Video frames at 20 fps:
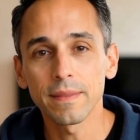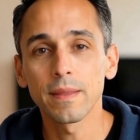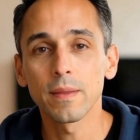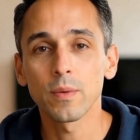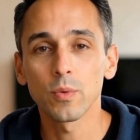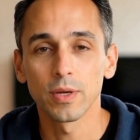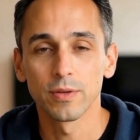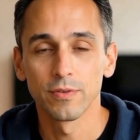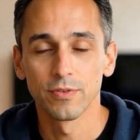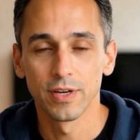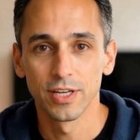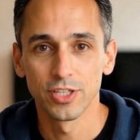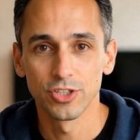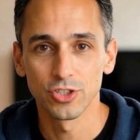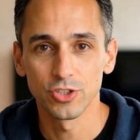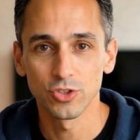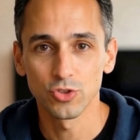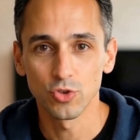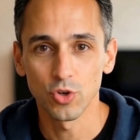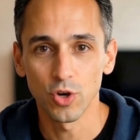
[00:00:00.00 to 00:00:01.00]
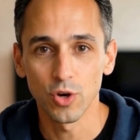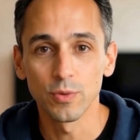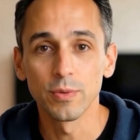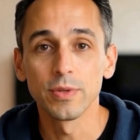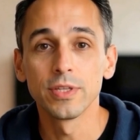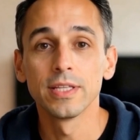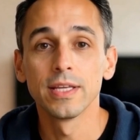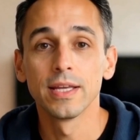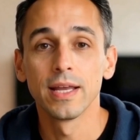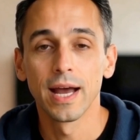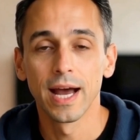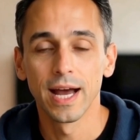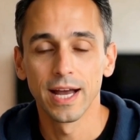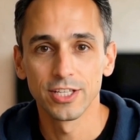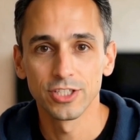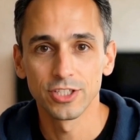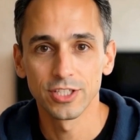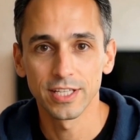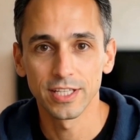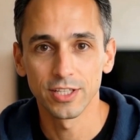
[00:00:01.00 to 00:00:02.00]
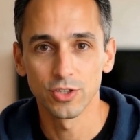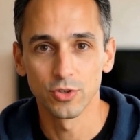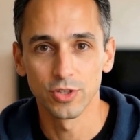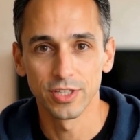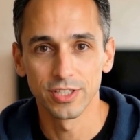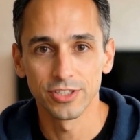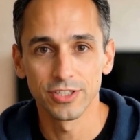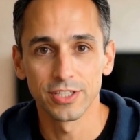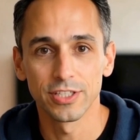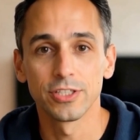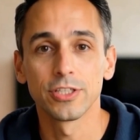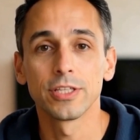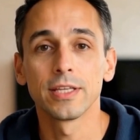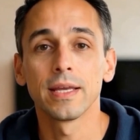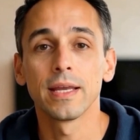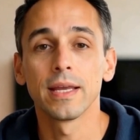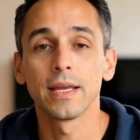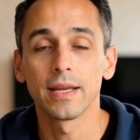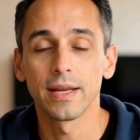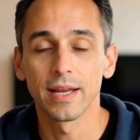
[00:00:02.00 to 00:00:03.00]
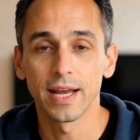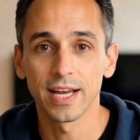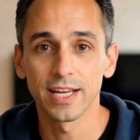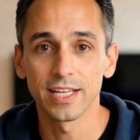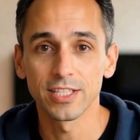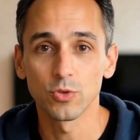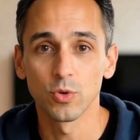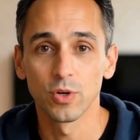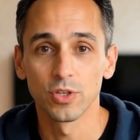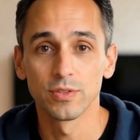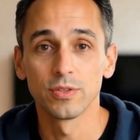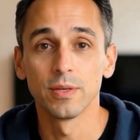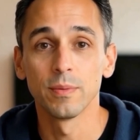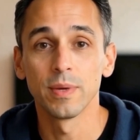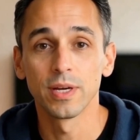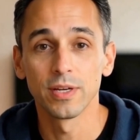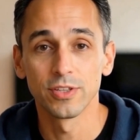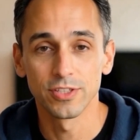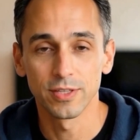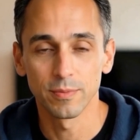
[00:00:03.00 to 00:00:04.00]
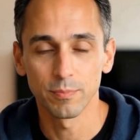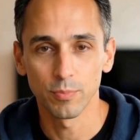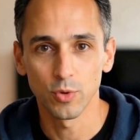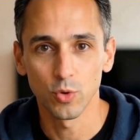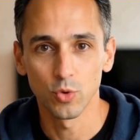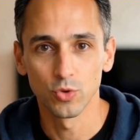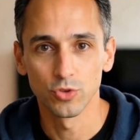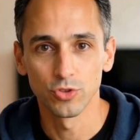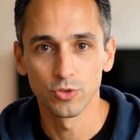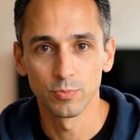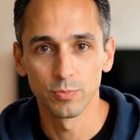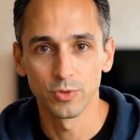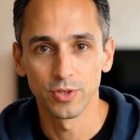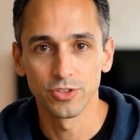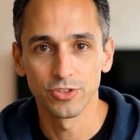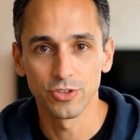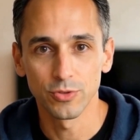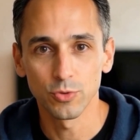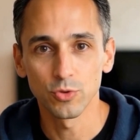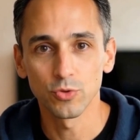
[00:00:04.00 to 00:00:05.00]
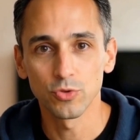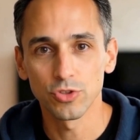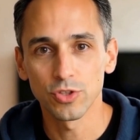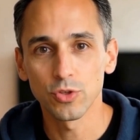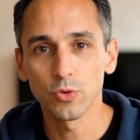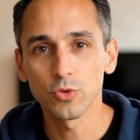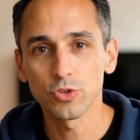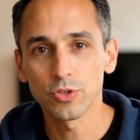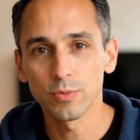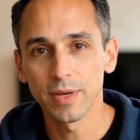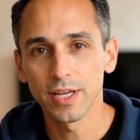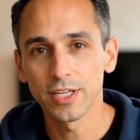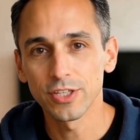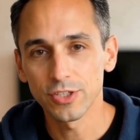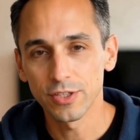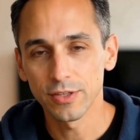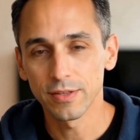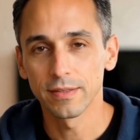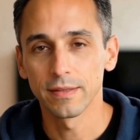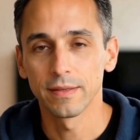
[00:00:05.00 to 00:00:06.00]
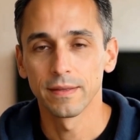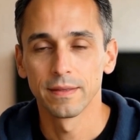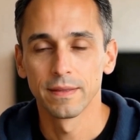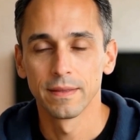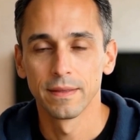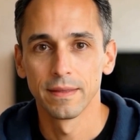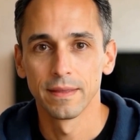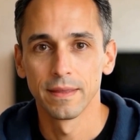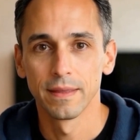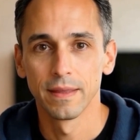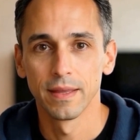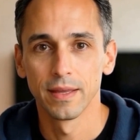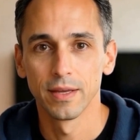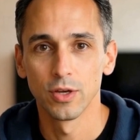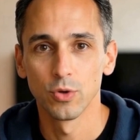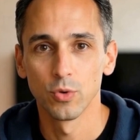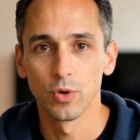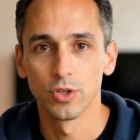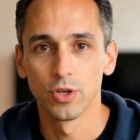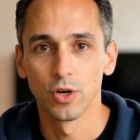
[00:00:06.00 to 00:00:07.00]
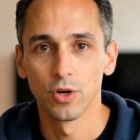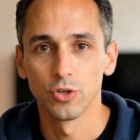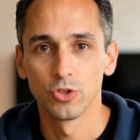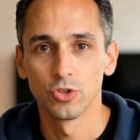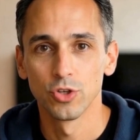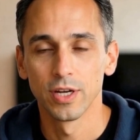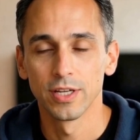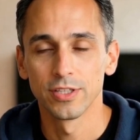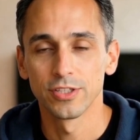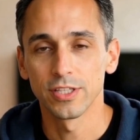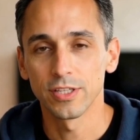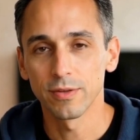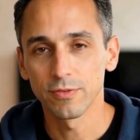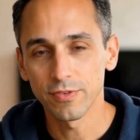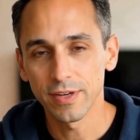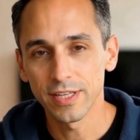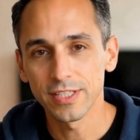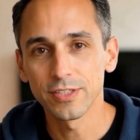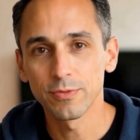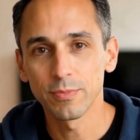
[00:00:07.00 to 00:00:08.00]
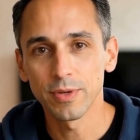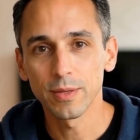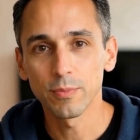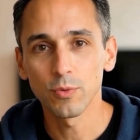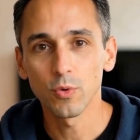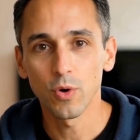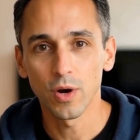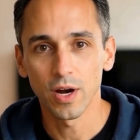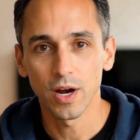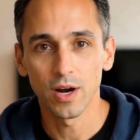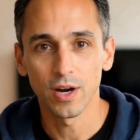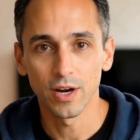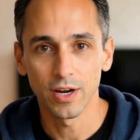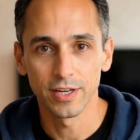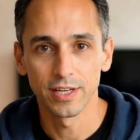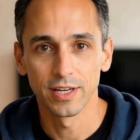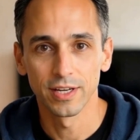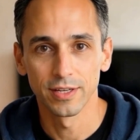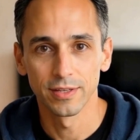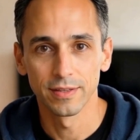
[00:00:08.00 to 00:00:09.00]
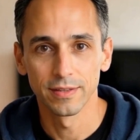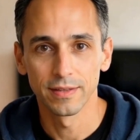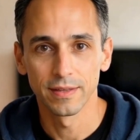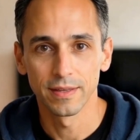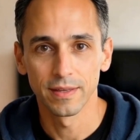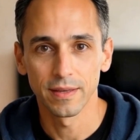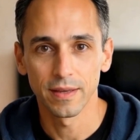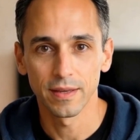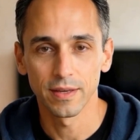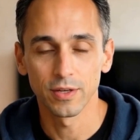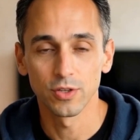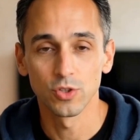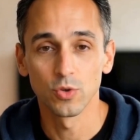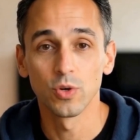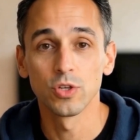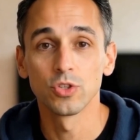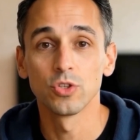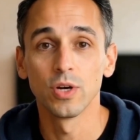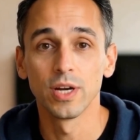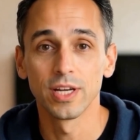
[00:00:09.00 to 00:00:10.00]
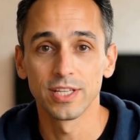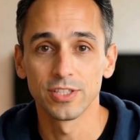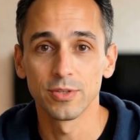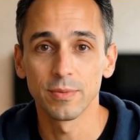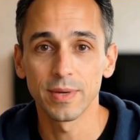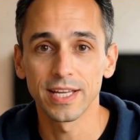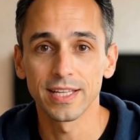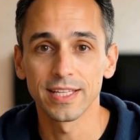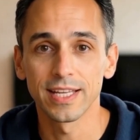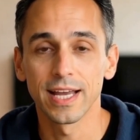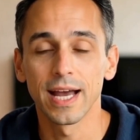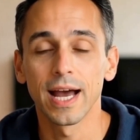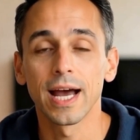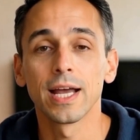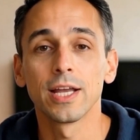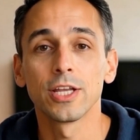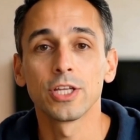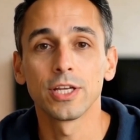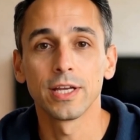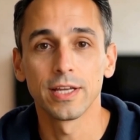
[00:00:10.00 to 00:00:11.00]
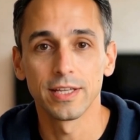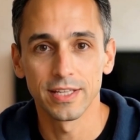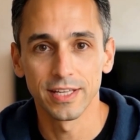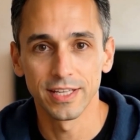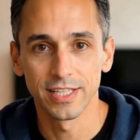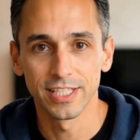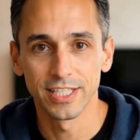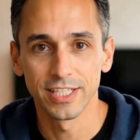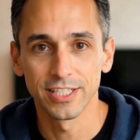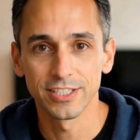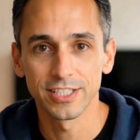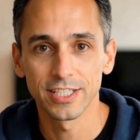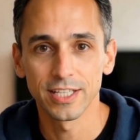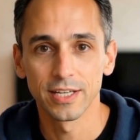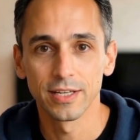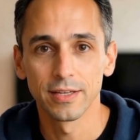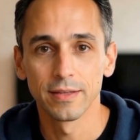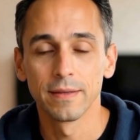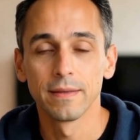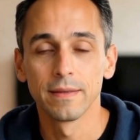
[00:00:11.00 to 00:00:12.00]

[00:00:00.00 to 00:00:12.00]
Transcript: When friction drops, action increases. That is one of the most important principles in automation. You are not trying to convince people harder, you are trying to make the action easier.